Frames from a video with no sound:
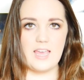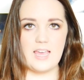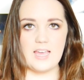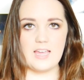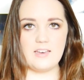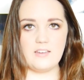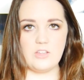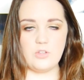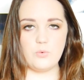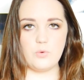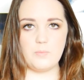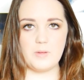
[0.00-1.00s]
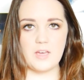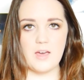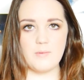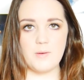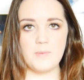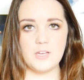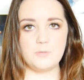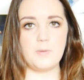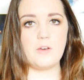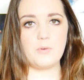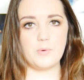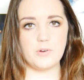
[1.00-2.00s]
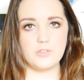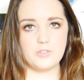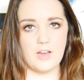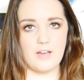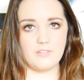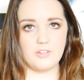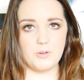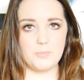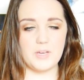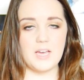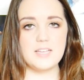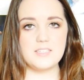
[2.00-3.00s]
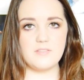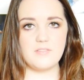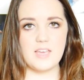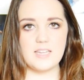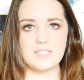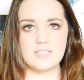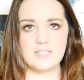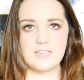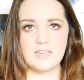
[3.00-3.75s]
and you will become a much better world traveler because of it.